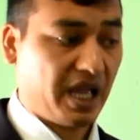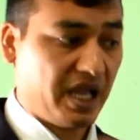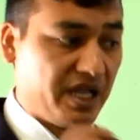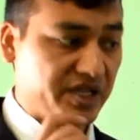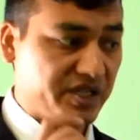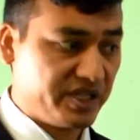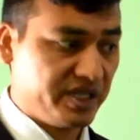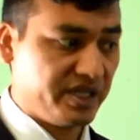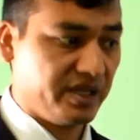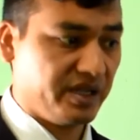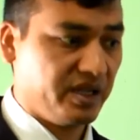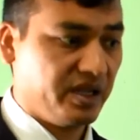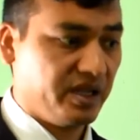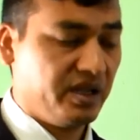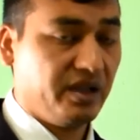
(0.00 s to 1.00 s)
and
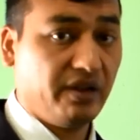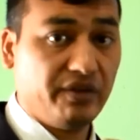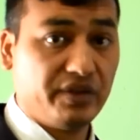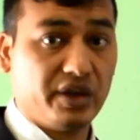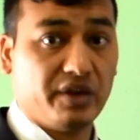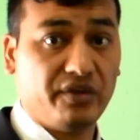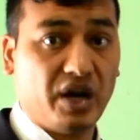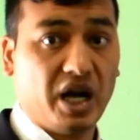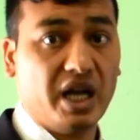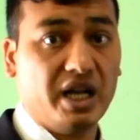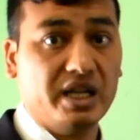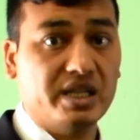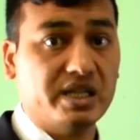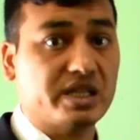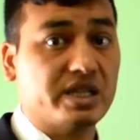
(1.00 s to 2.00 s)
see if the
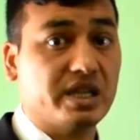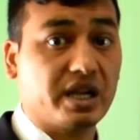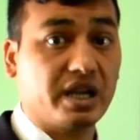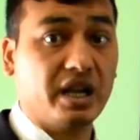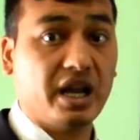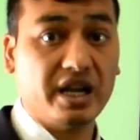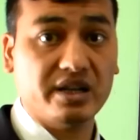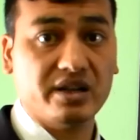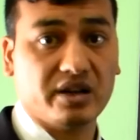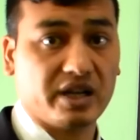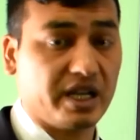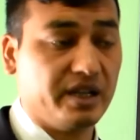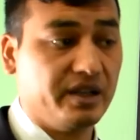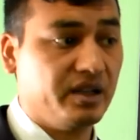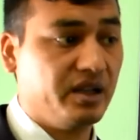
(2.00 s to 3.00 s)
fire is ignite
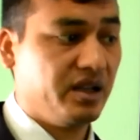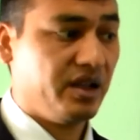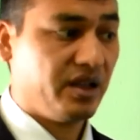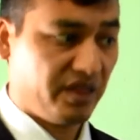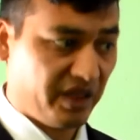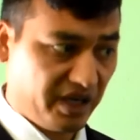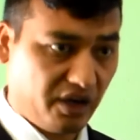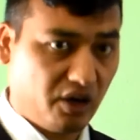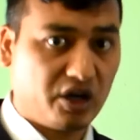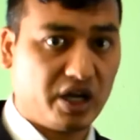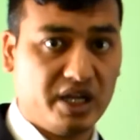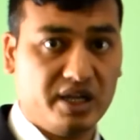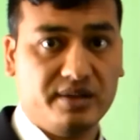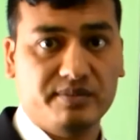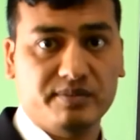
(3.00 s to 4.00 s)
again, then
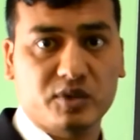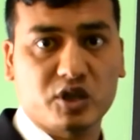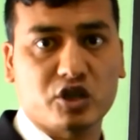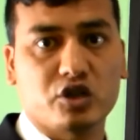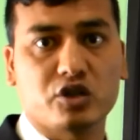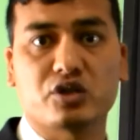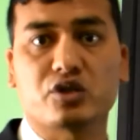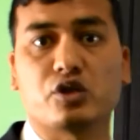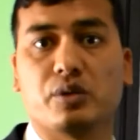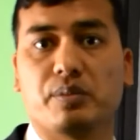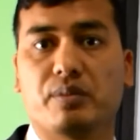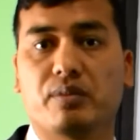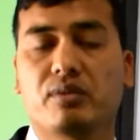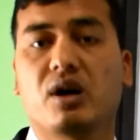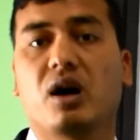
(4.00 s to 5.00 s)
again
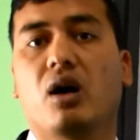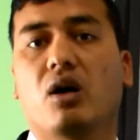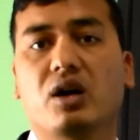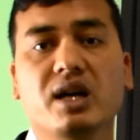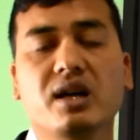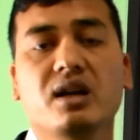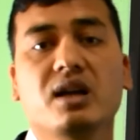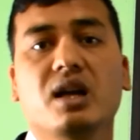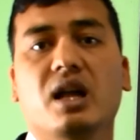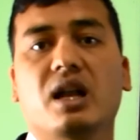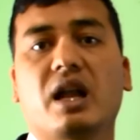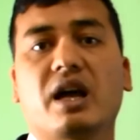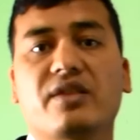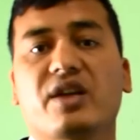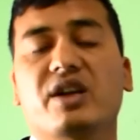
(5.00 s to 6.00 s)
sweep. Okay,
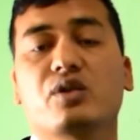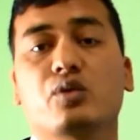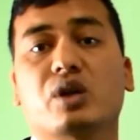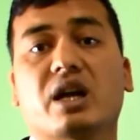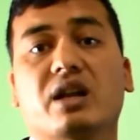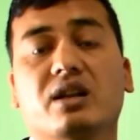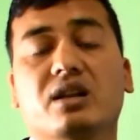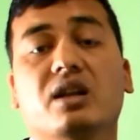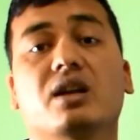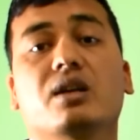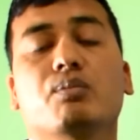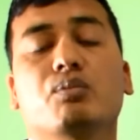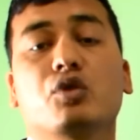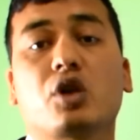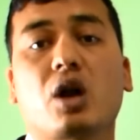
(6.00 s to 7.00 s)
like that we can
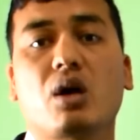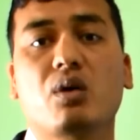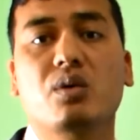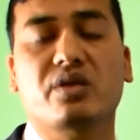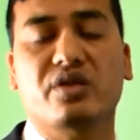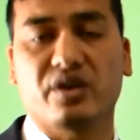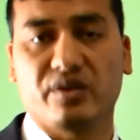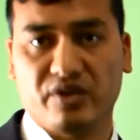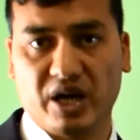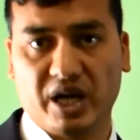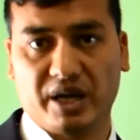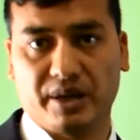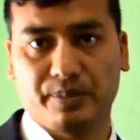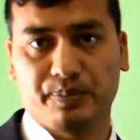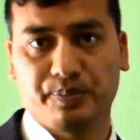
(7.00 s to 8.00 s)
put out the
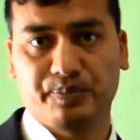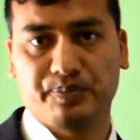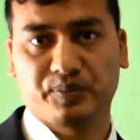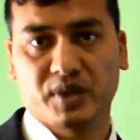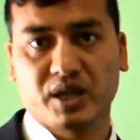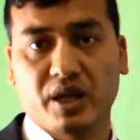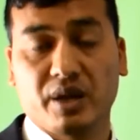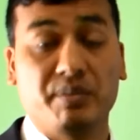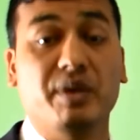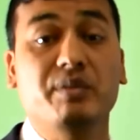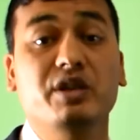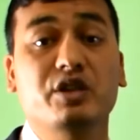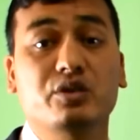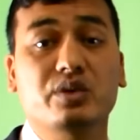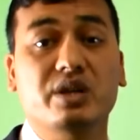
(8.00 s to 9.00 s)
fire.
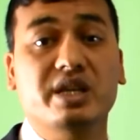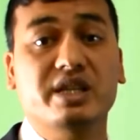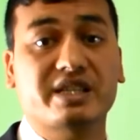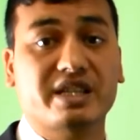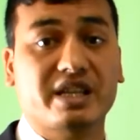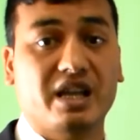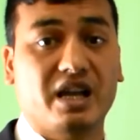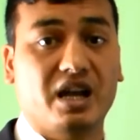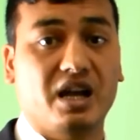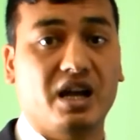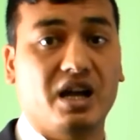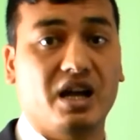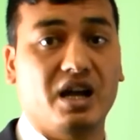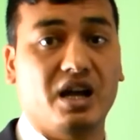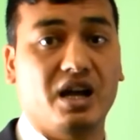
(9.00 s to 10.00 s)
Maybe today's
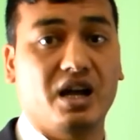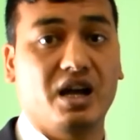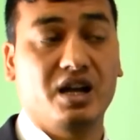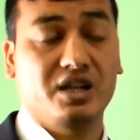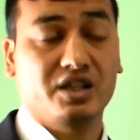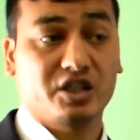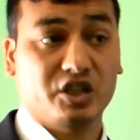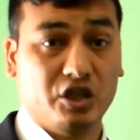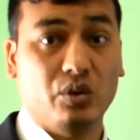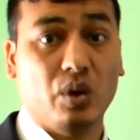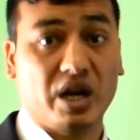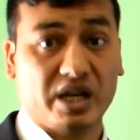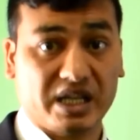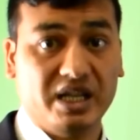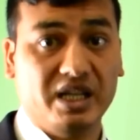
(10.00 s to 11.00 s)
you
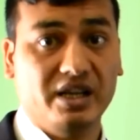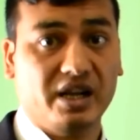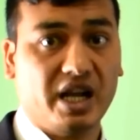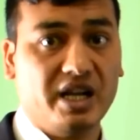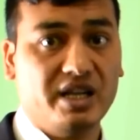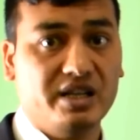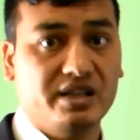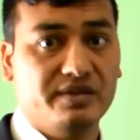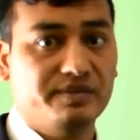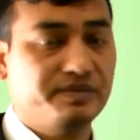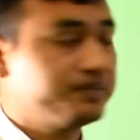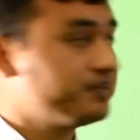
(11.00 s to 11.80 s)
are clear, right?